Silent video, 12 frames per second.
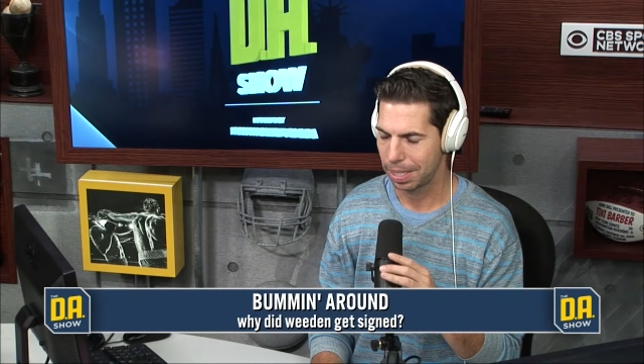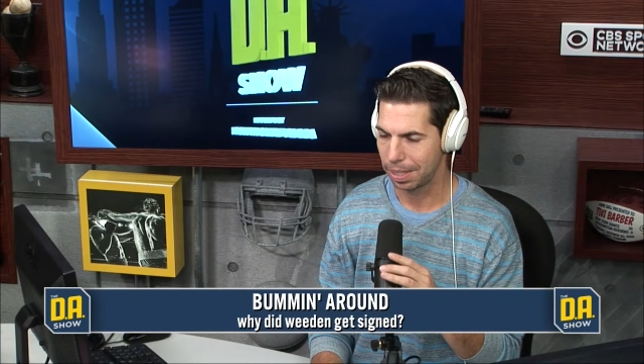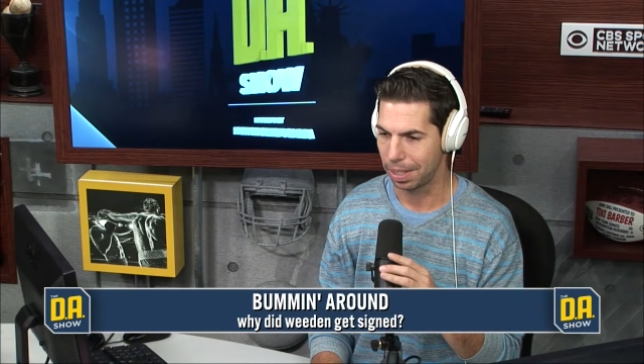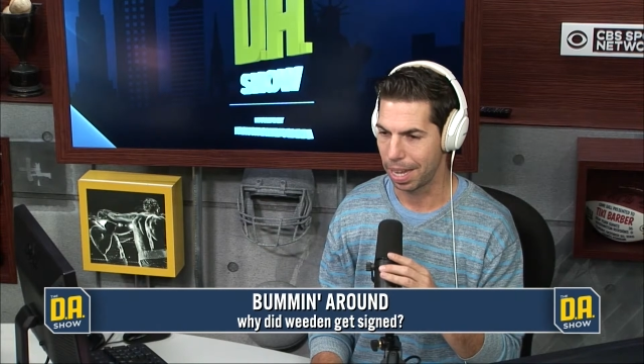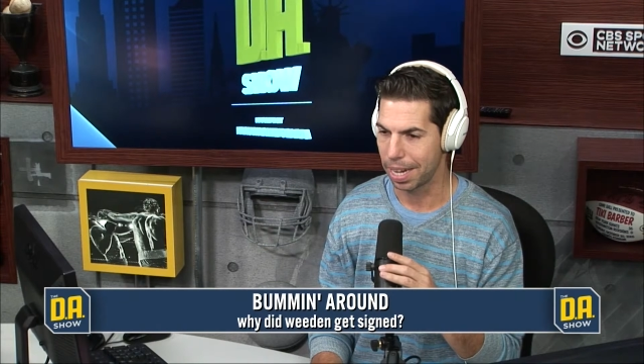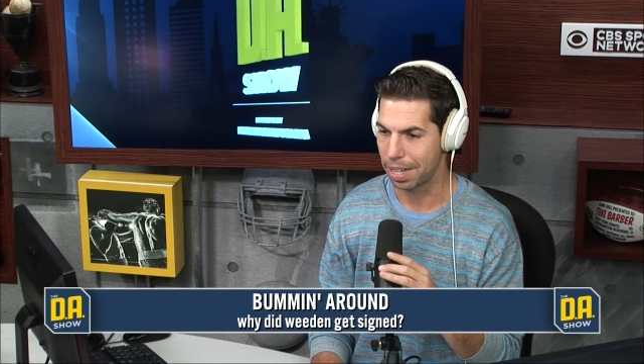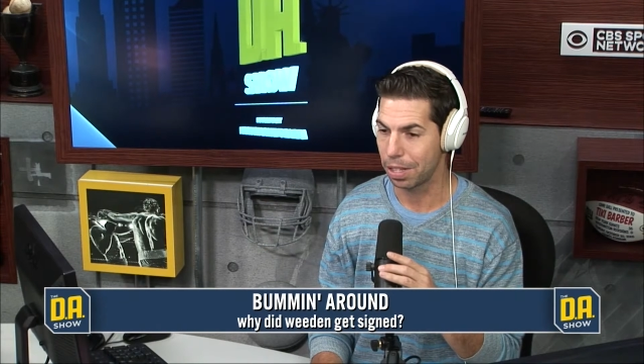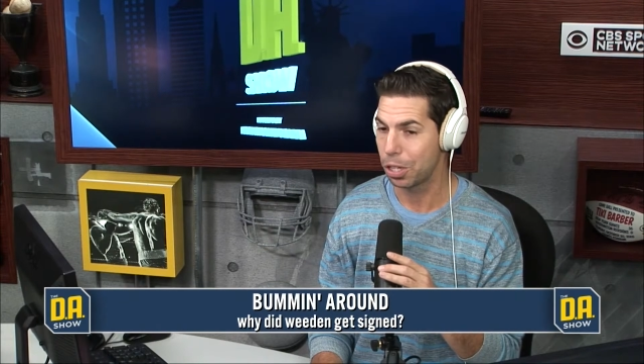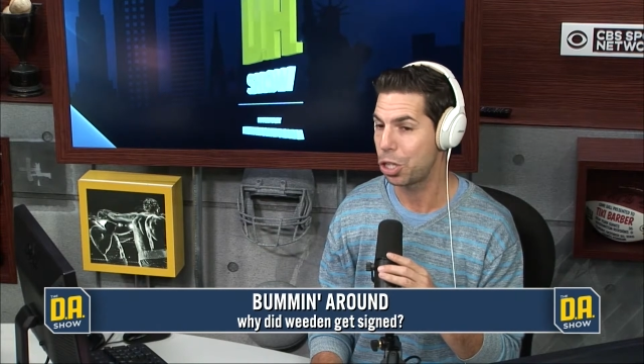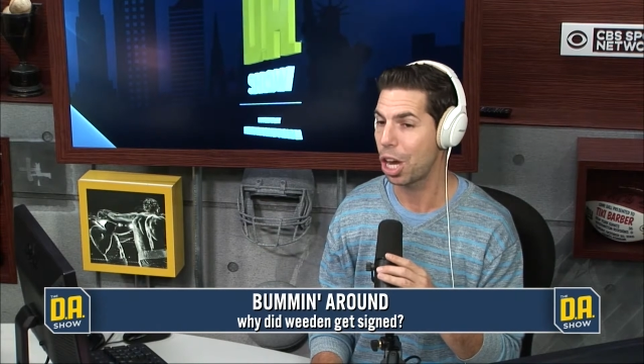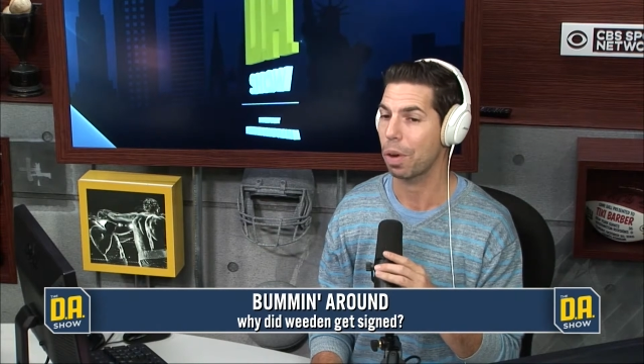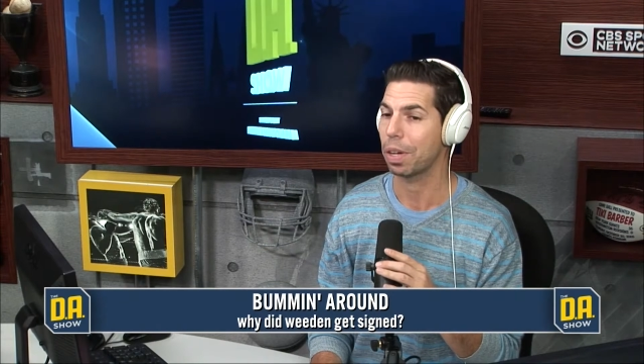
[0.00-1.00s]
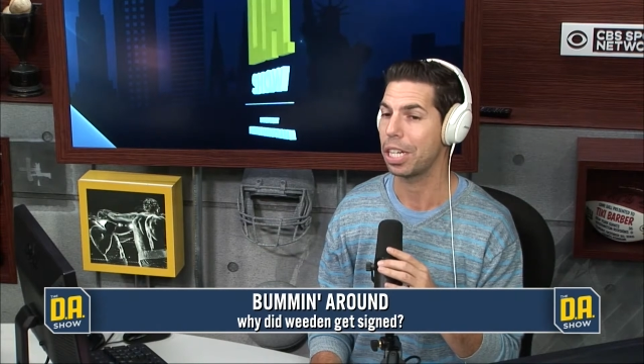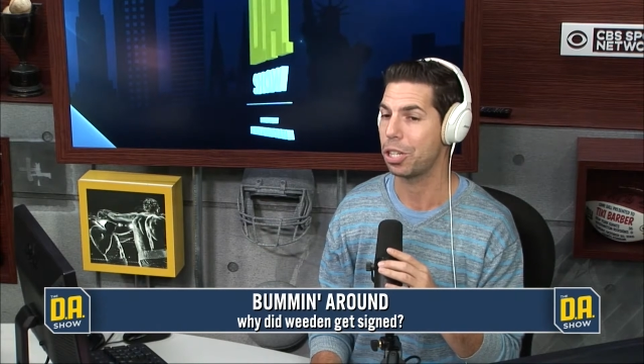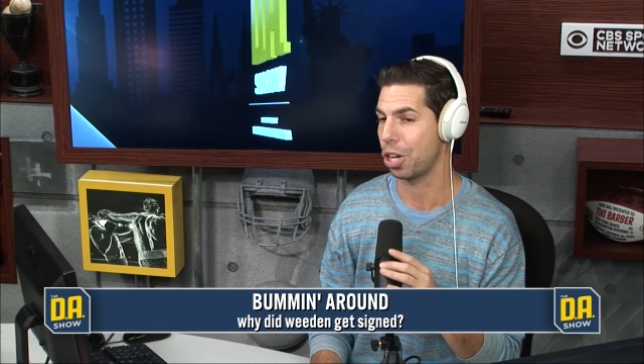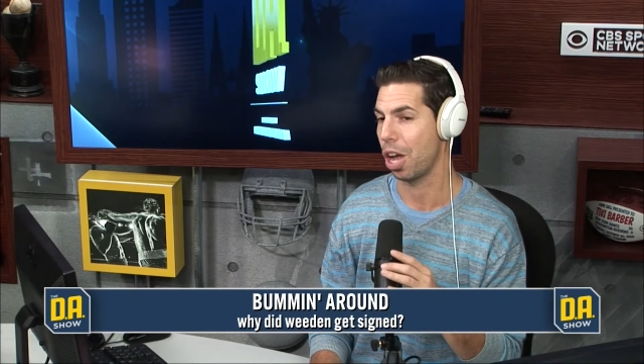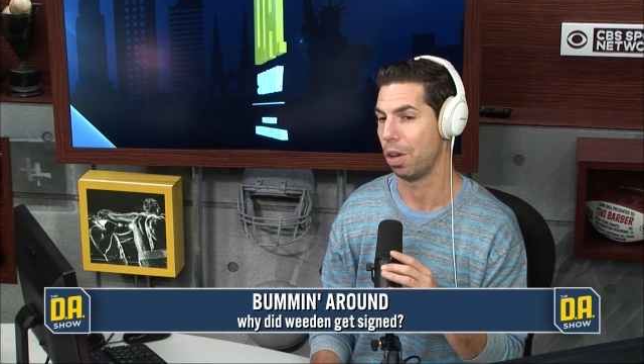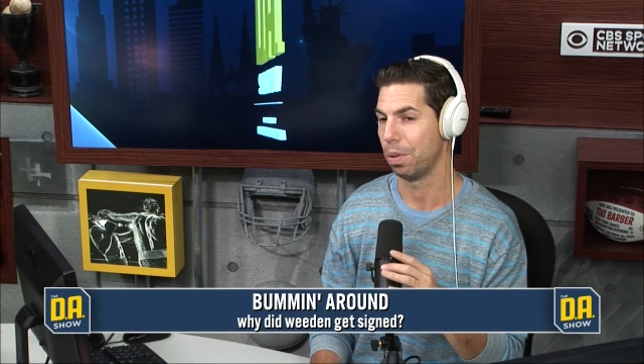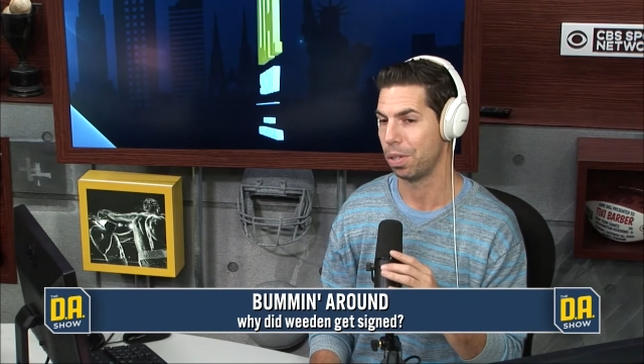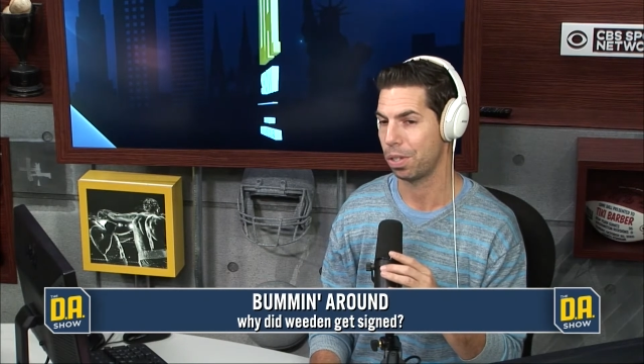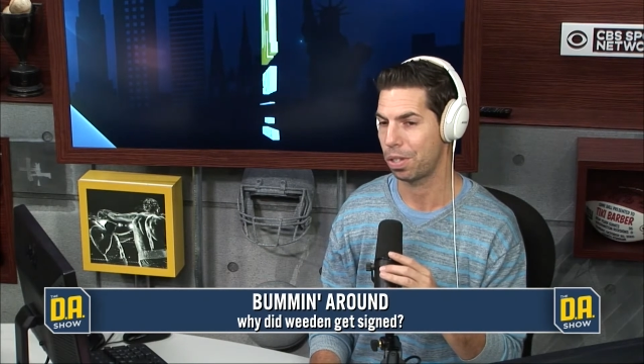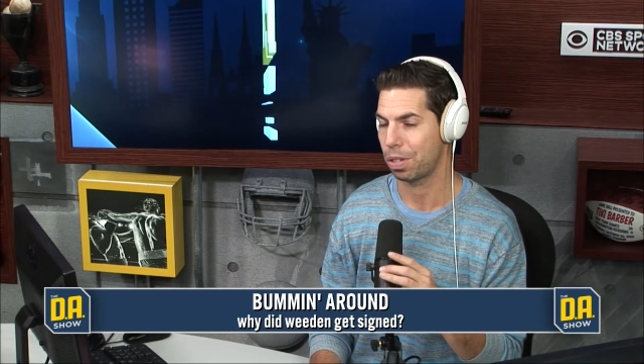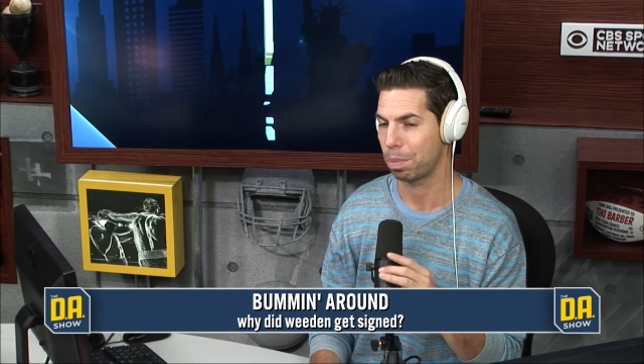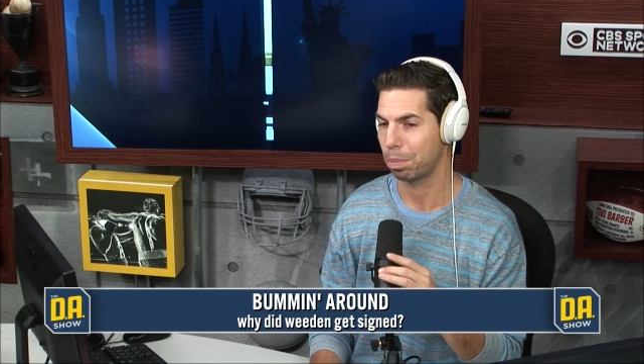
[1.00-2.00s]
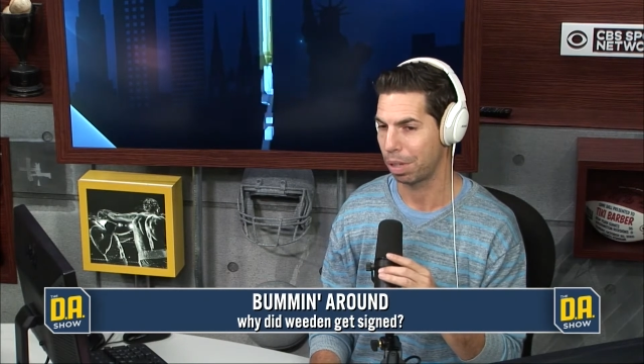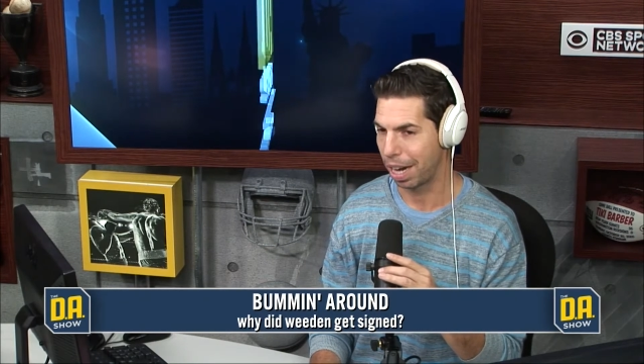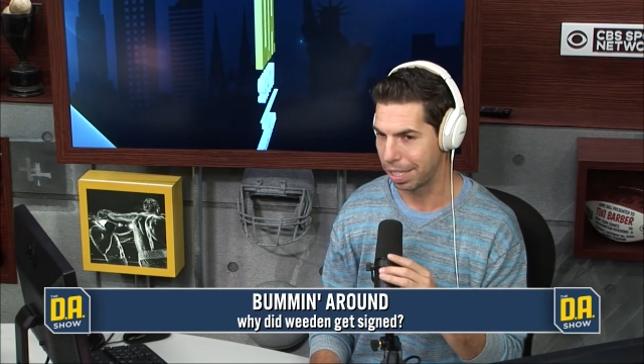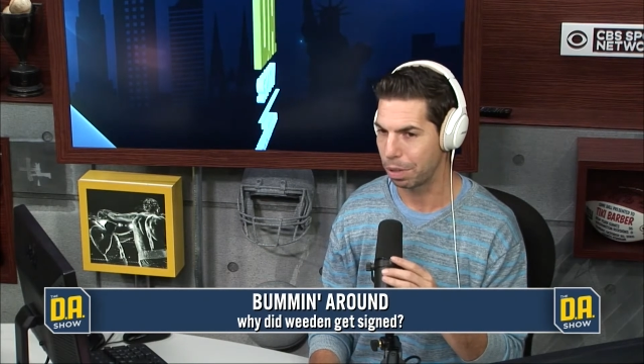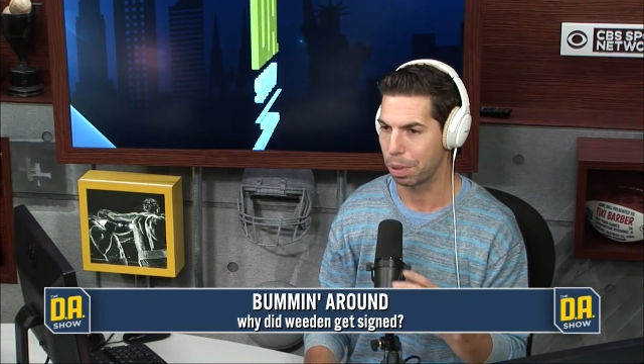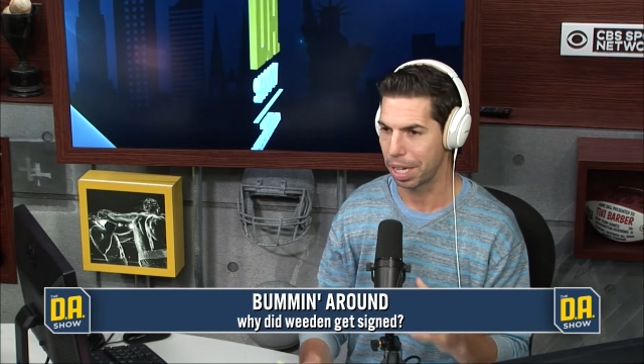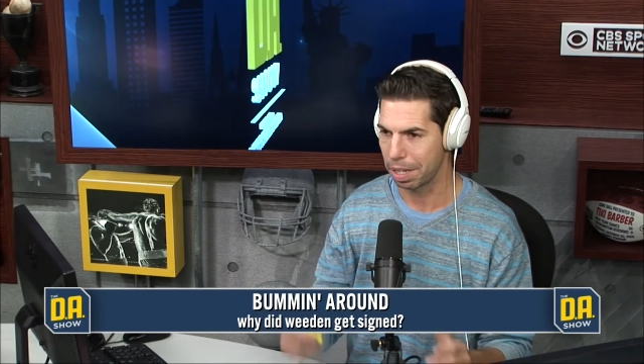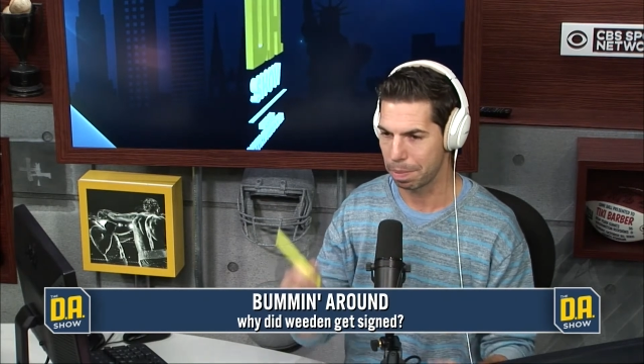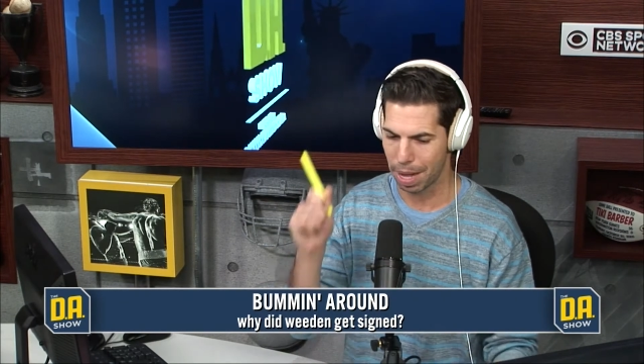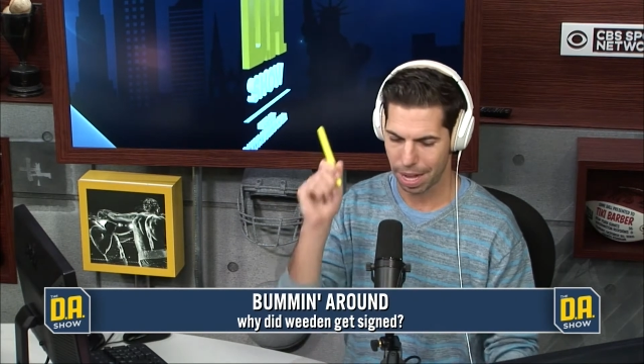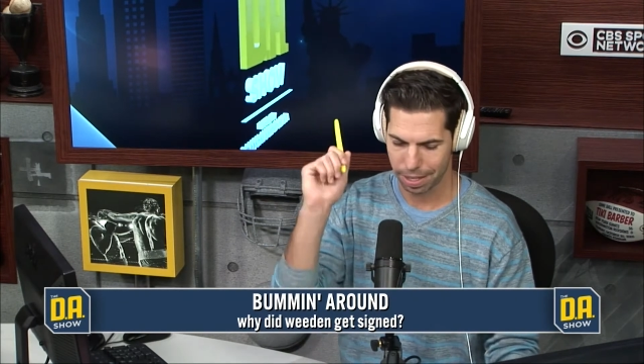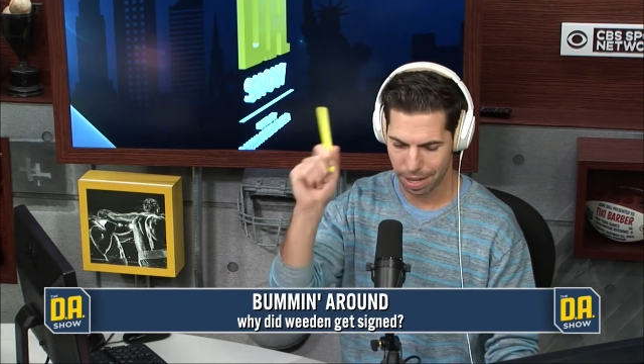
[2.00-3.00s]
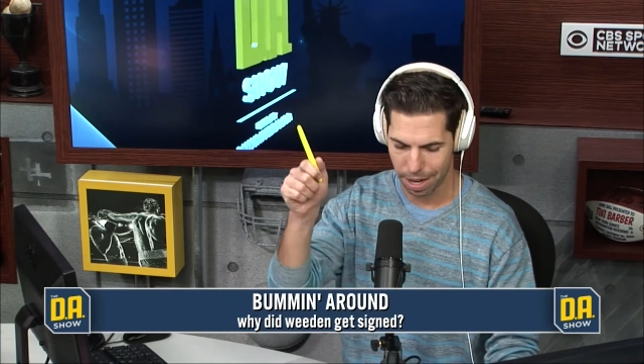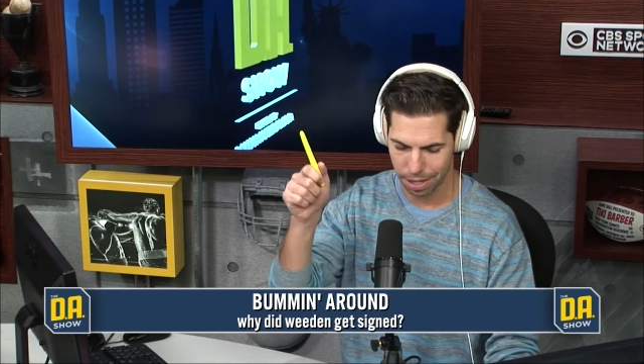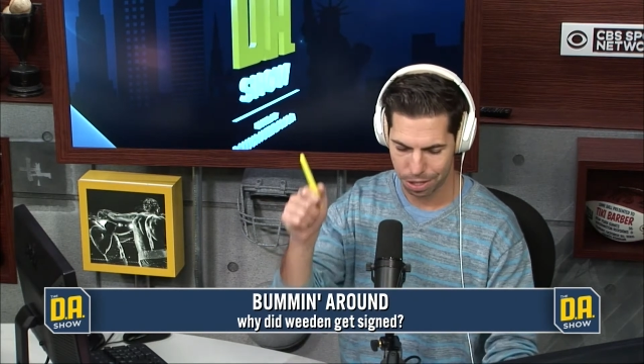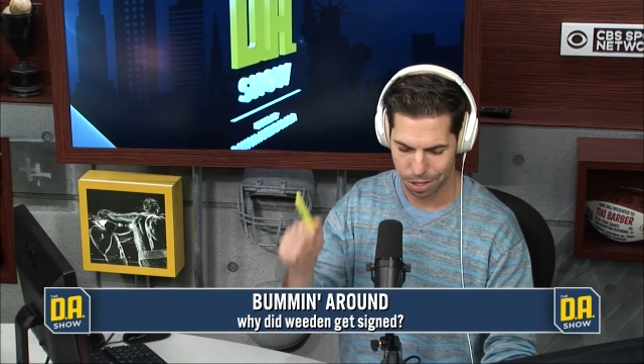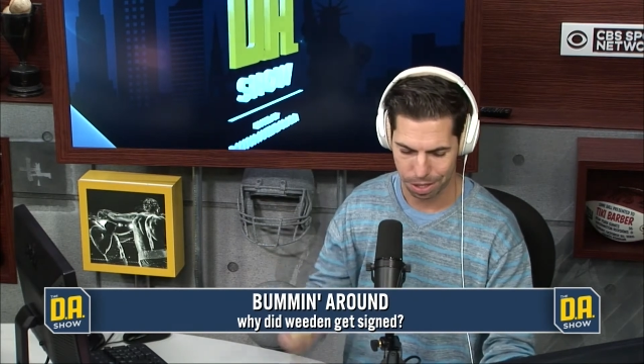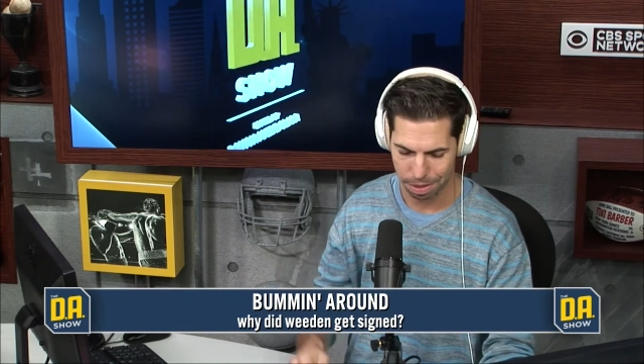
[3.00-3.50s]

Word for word: like the Jerry Jones, Brandon Weeden montage.